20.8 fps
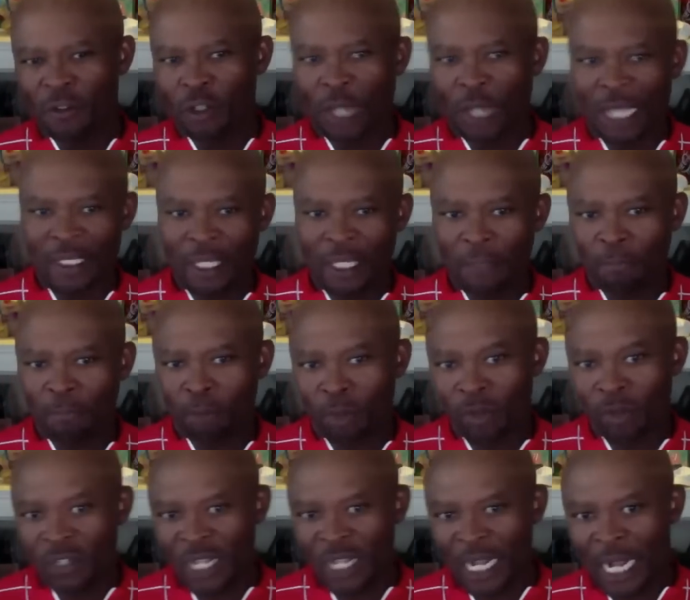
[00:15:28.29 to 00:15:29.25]
So I did
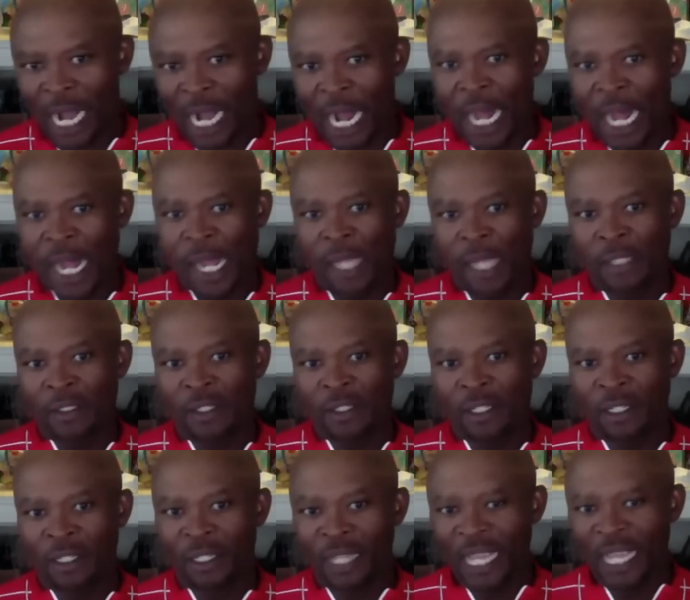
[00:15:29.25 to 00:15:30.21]
pros and cons
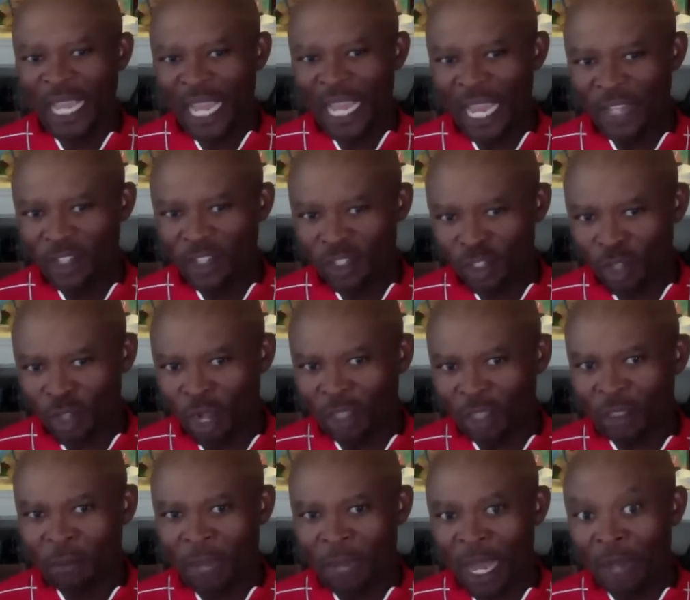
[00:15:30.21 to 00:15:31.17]
and and just
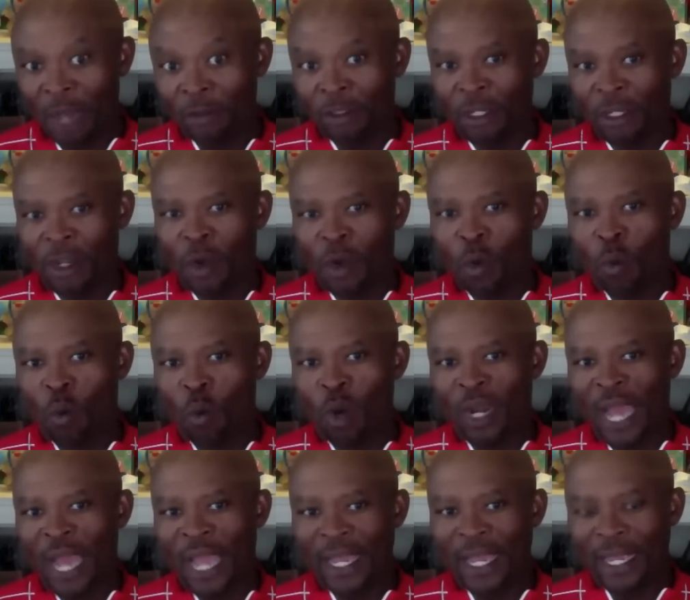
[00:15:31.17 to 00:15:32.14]
talked about
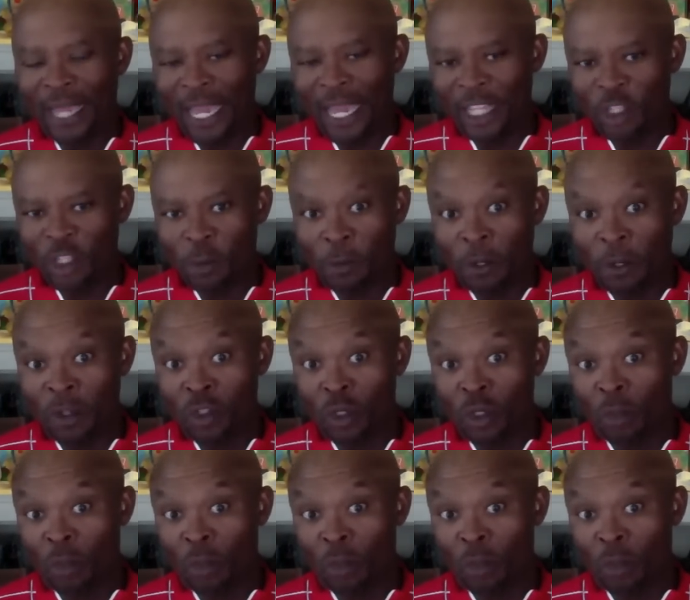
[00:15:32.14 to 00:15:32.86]
what I experienced.